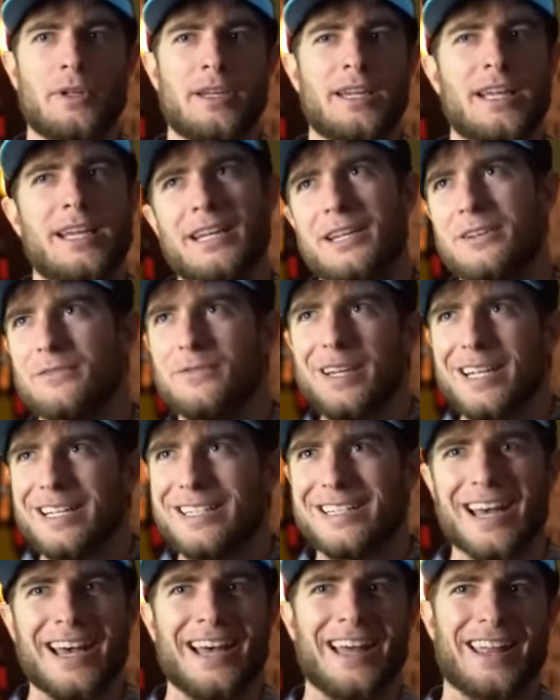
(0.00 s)
and hitting
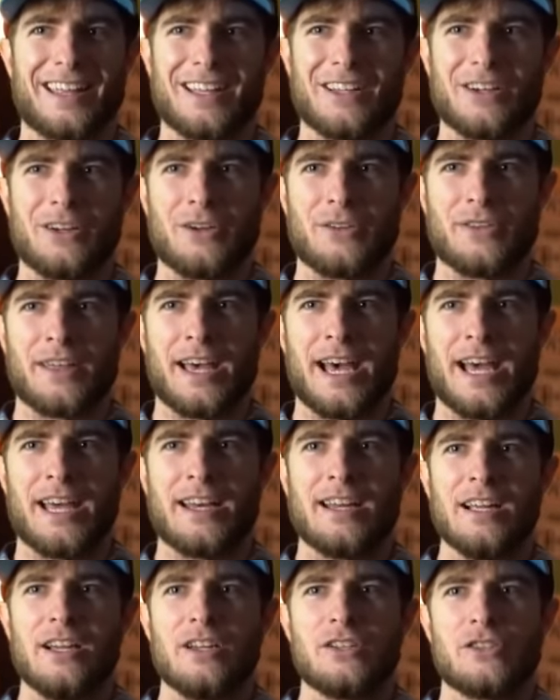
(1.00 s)
VTEC and all that.